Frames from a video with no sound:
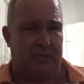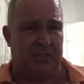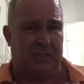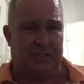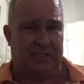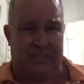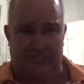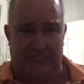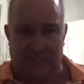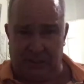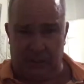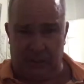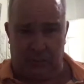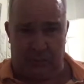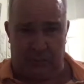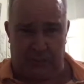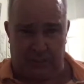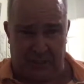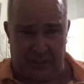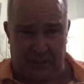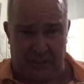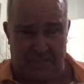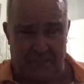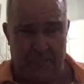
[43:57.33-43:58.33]

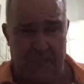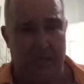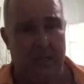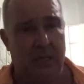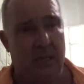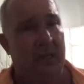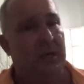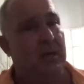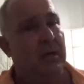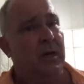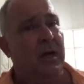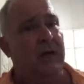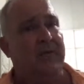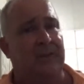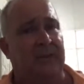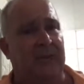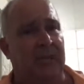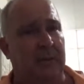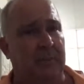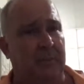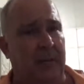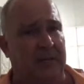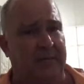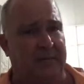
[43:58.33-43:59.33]
description of
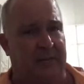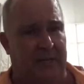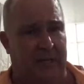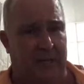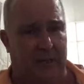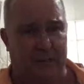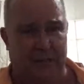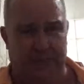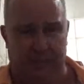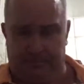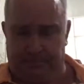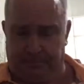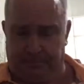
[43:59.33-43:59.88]
any of my videos,